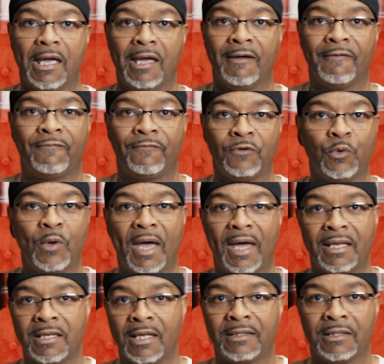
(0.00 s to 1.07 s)
If you
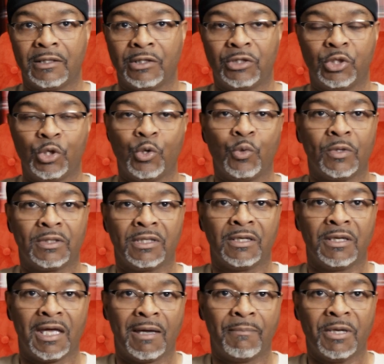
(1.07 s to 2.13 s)
had nothing to do with
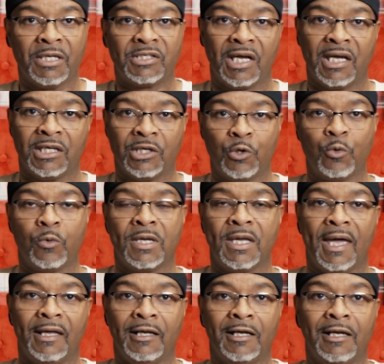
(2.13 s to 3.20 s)
the image and you
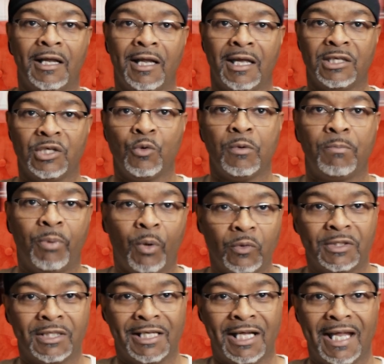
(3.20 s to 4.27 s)
re-edited it and you
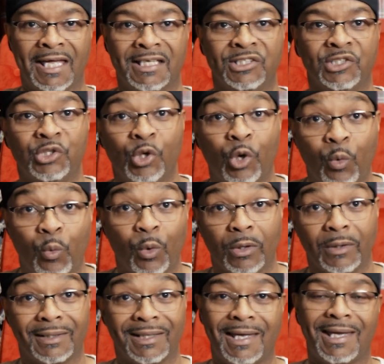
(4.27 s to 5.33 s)
reposting it as your
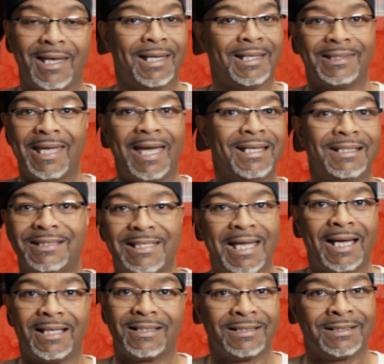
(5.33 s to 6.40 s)
work, that's
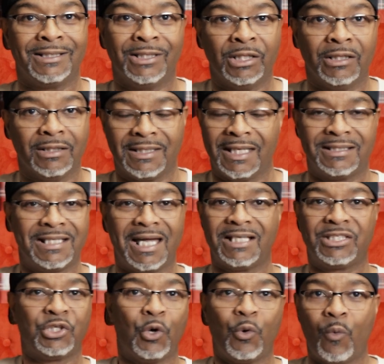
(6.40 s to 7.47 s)
not good. That's
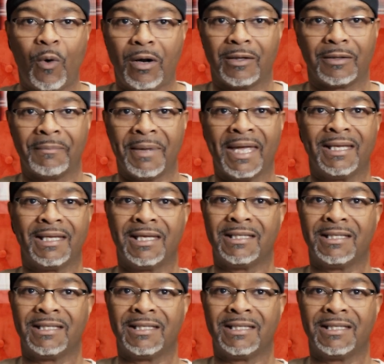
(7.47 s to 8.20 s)
not your work, man.